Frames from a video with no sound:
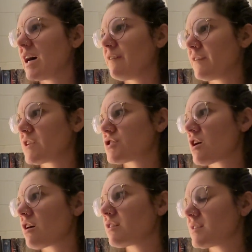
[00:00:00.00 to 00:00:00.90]
finished
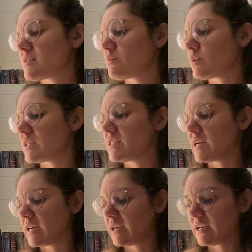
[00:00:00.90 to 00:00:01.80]
Heartless in one
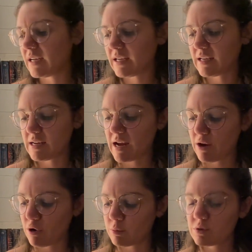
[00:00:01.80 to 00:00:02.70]
day, and I
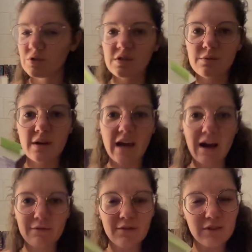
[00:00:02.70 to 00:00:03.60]
almost just read
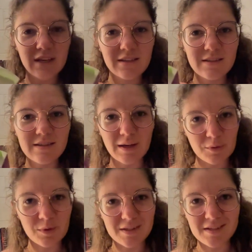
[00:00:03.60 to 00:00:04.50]
half of this
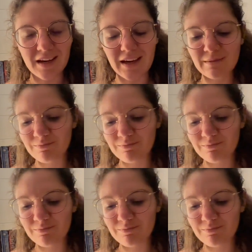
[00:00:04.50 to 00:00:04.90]
in one sitting.